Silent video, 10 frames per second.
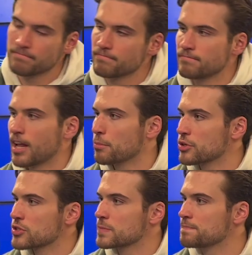
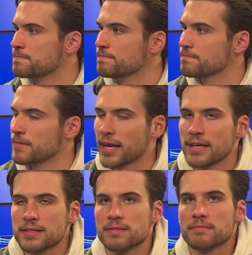numbers, I
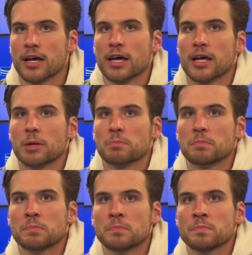guess.
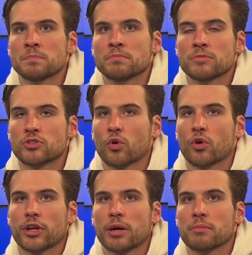
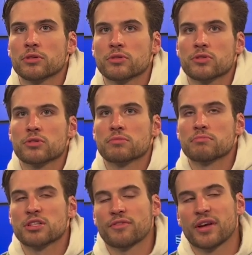Scoring numbers,
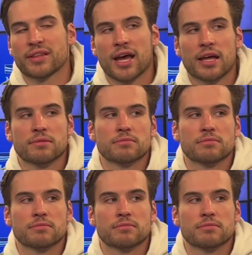stuff like that.